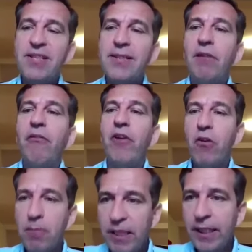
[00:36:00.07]
is still
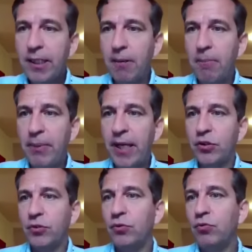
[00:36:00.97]
very big
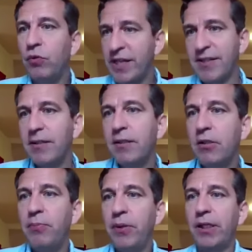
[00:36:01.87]
compared to Western
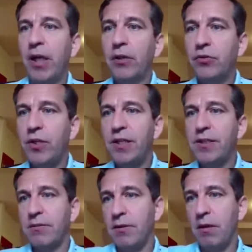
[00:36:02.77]
European
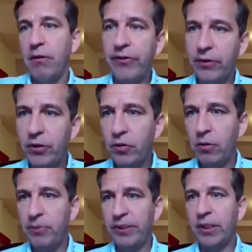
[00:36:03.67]
countries to Northern
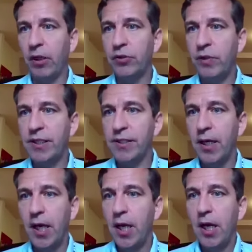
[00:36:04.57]
European countries,
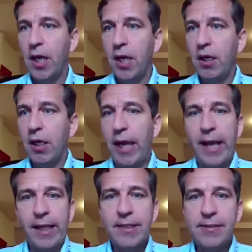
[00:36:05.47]

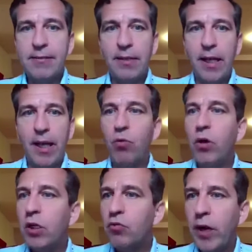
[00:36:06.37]
and it's a
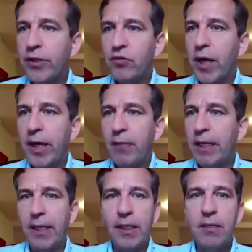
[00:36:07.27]
worldwide trend. I
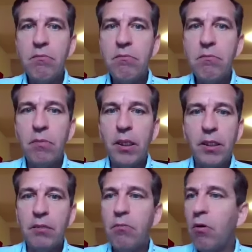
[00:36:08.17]
mean in
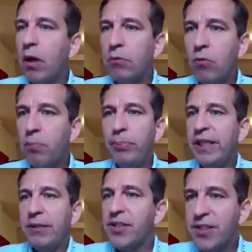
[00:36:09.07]
in more and more
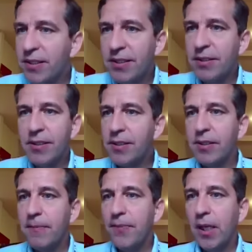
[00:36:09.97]
bigger cities.